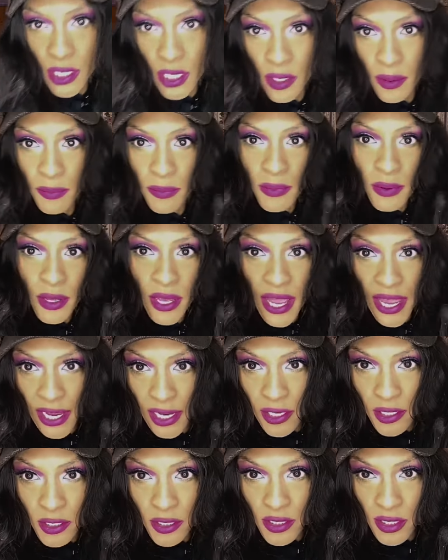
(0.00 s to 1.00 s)
up.
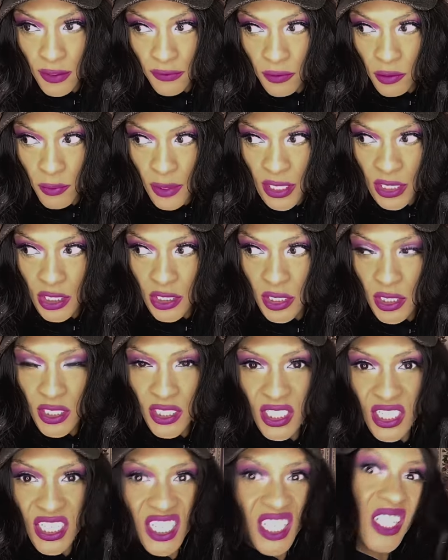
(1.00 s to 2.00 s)
Haters, if you're watching this,
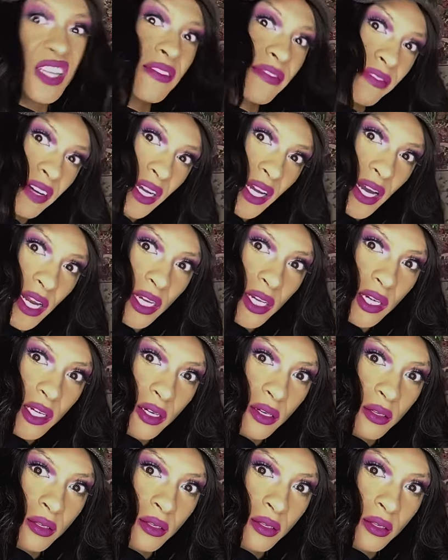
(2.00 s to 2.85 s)
get the fuck out of here.